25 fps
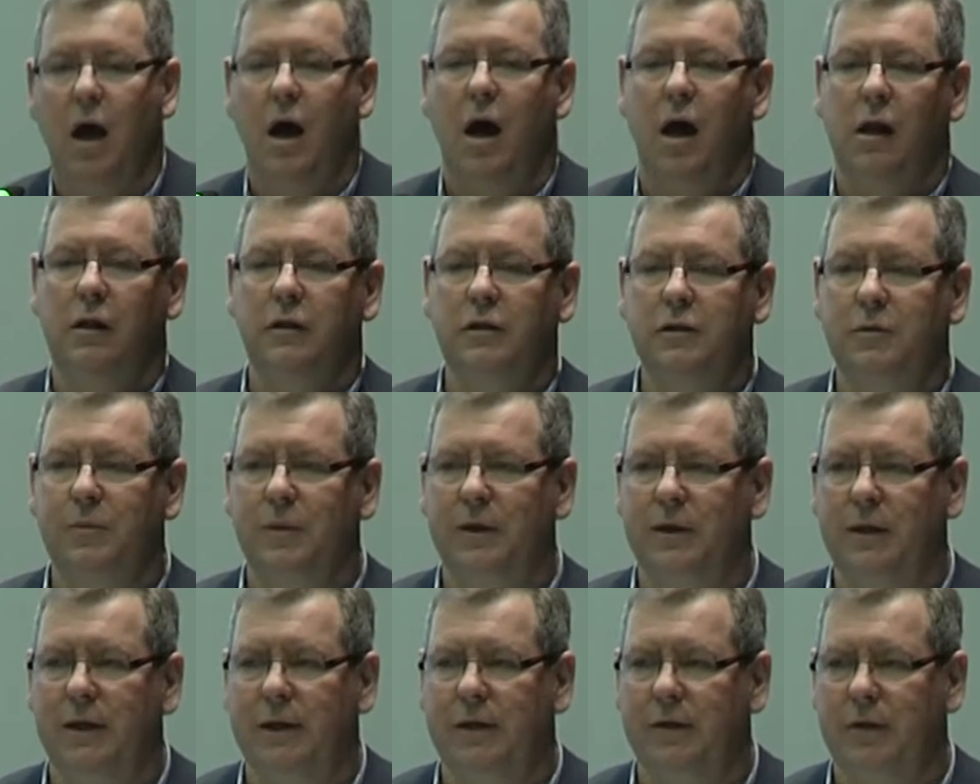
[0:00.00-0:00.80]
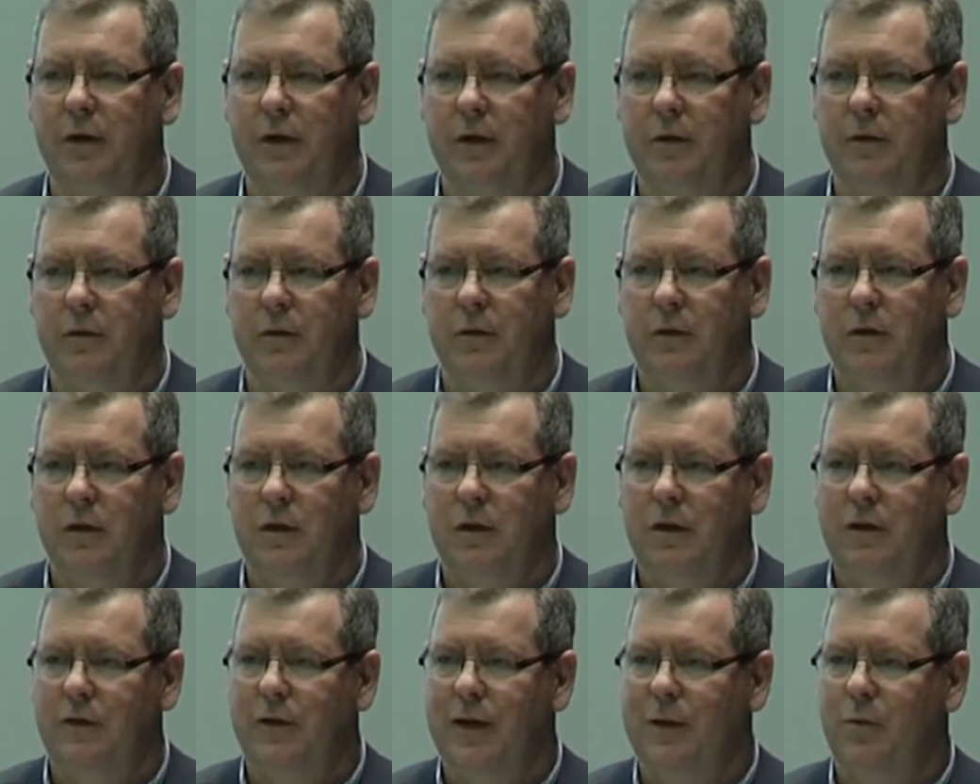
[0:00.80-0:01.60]
Ultimately, though,
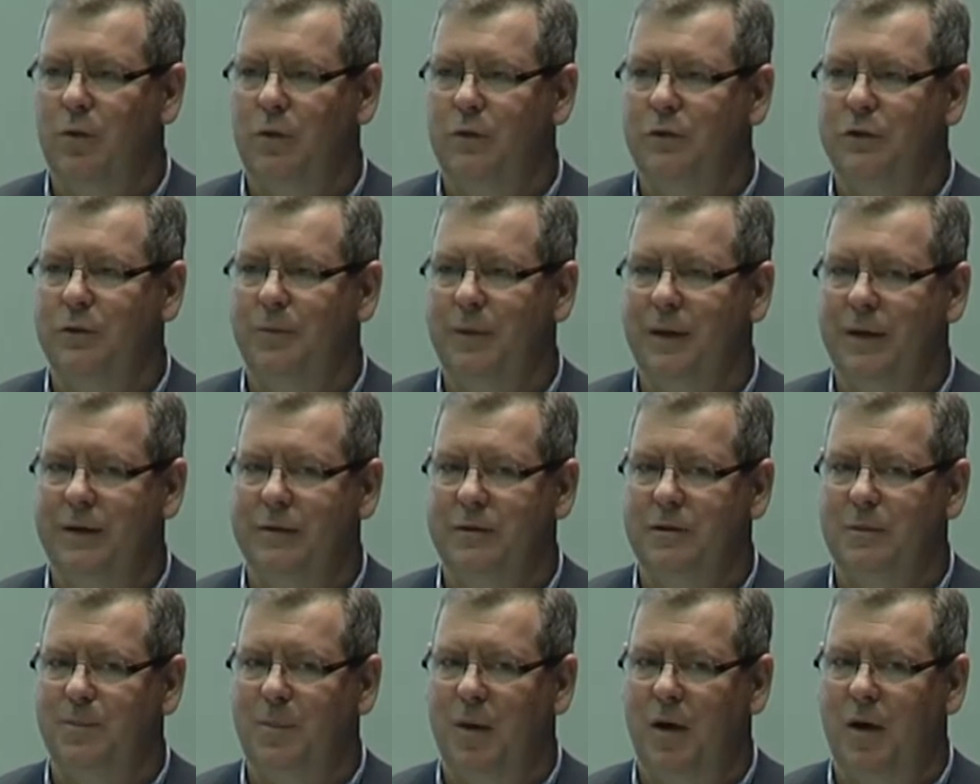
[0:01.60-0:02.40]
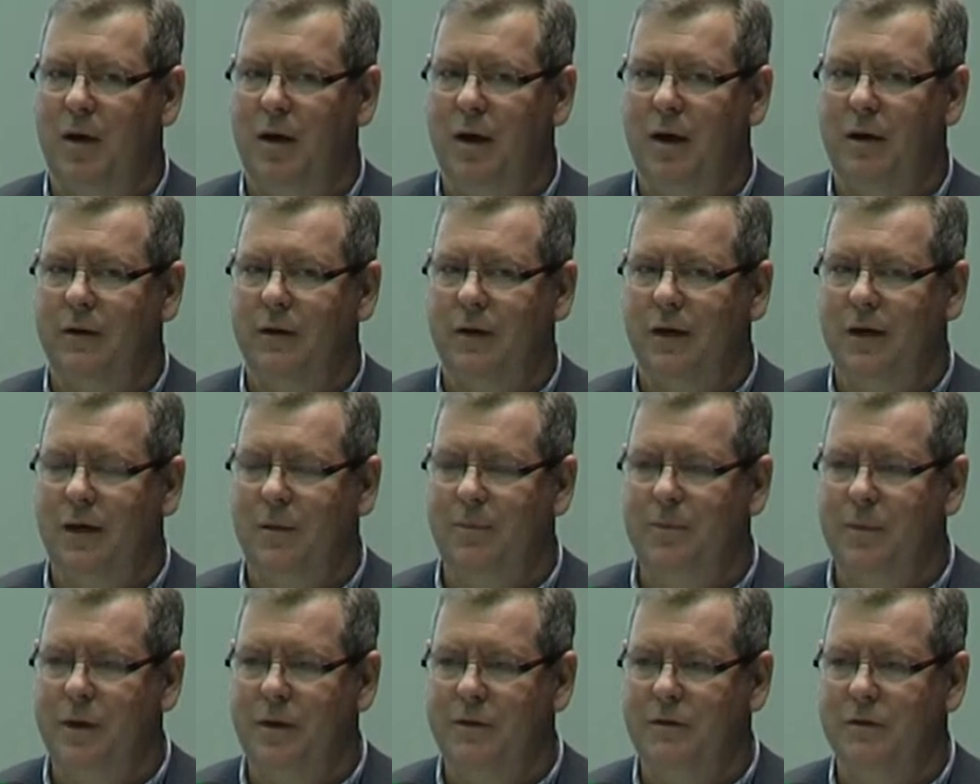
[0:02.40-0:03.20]
they want to be inspired. And
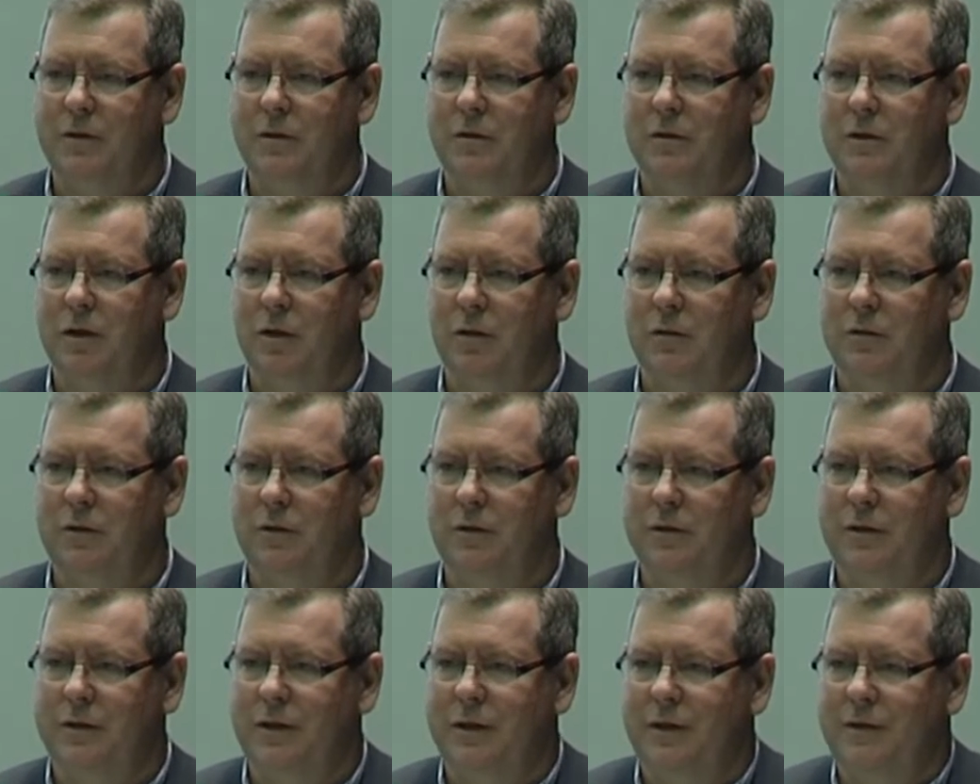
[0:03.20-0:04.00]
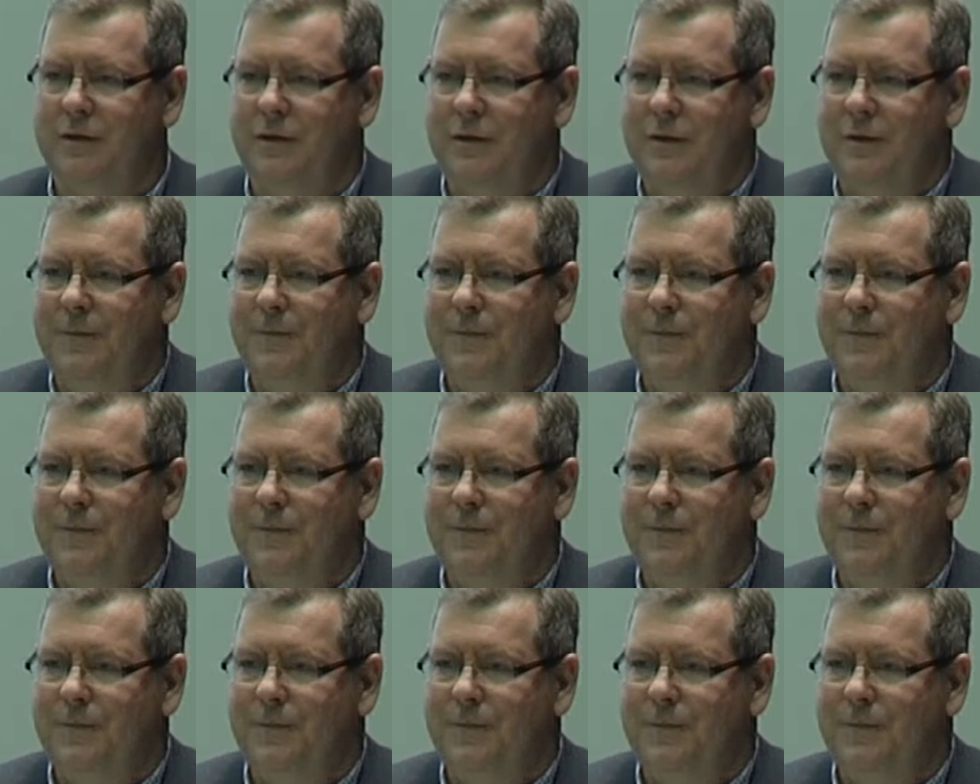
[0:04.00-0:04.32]
in most consultancies,